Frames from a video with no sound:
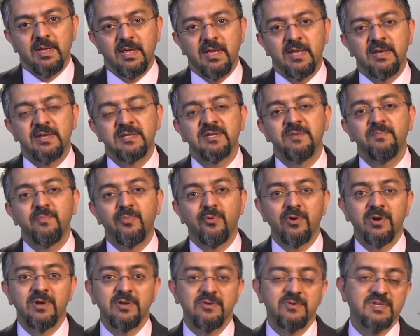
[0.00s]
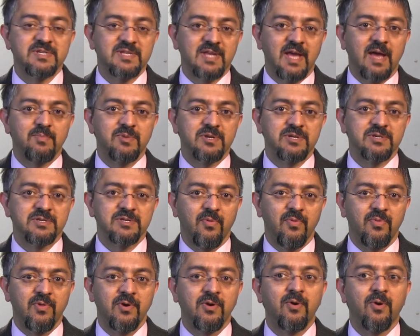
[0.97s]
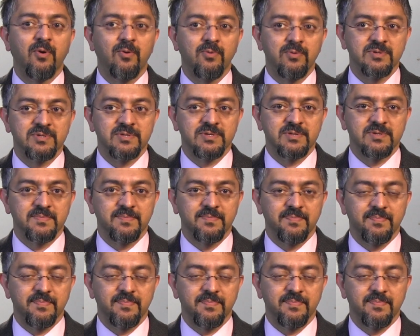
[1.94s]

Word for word: it is important to establish the goals,